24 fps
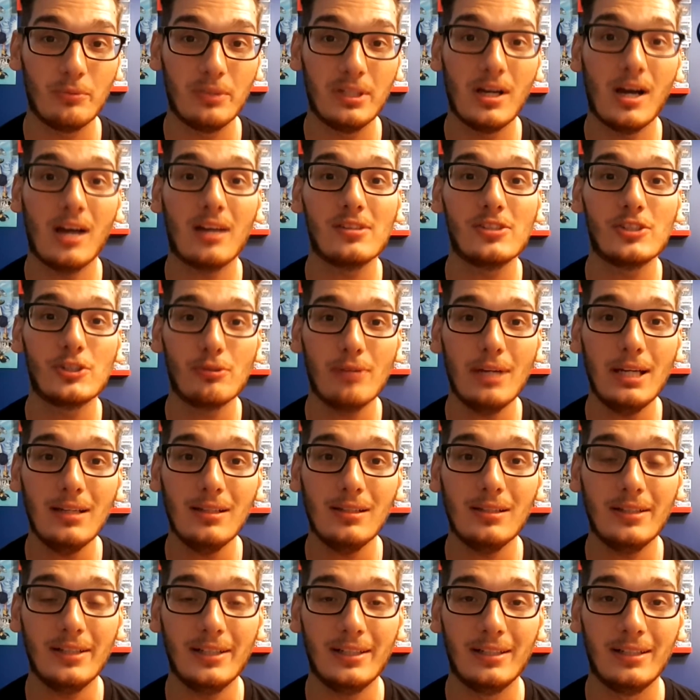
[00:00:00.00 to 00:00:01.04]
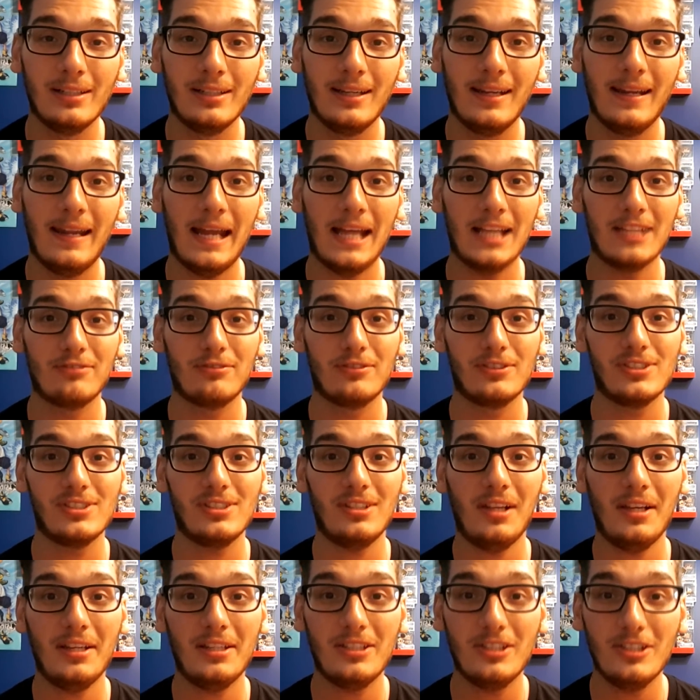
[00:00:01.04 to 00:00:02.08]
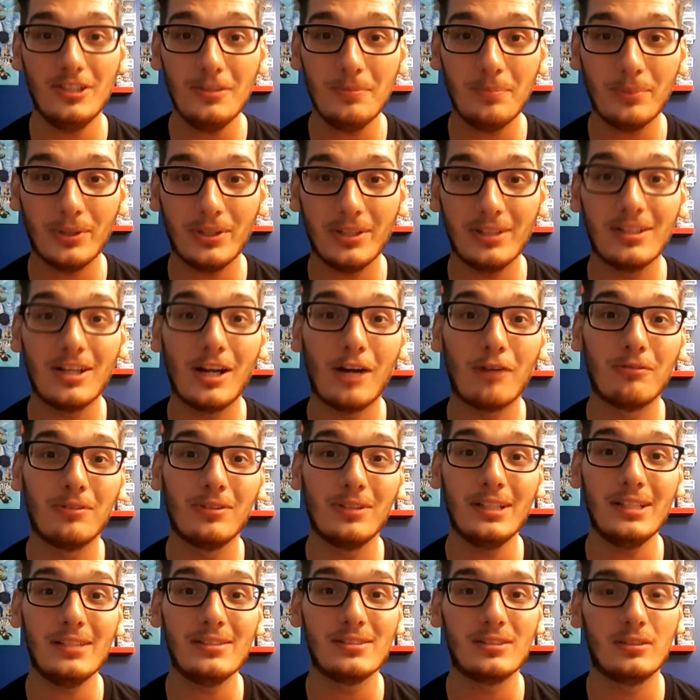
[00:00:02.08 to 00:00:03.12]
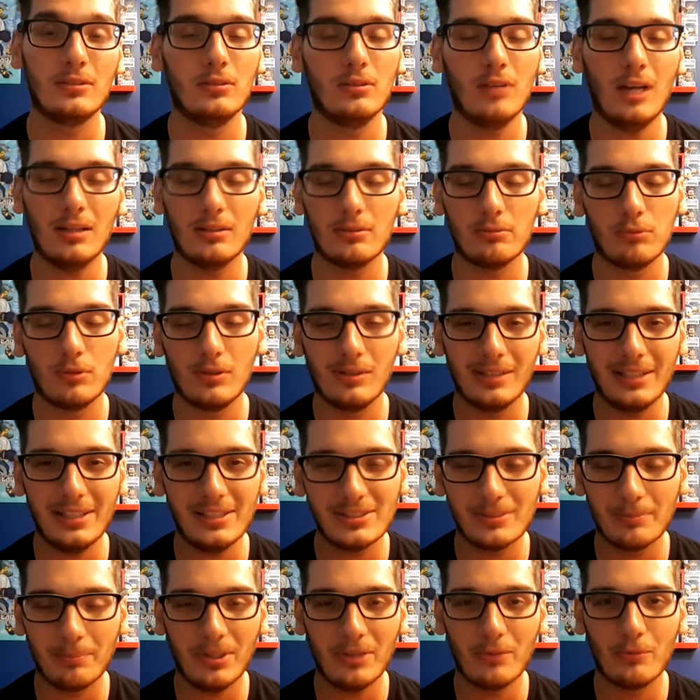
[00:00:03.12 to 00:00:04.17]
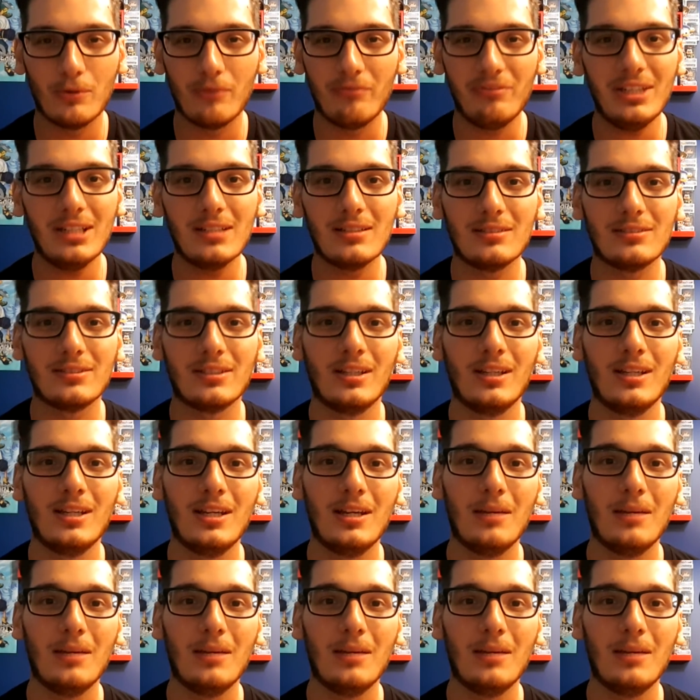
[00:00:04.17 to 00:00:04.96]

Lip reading: we got a trailer. As for Sly Cooper, it got revealed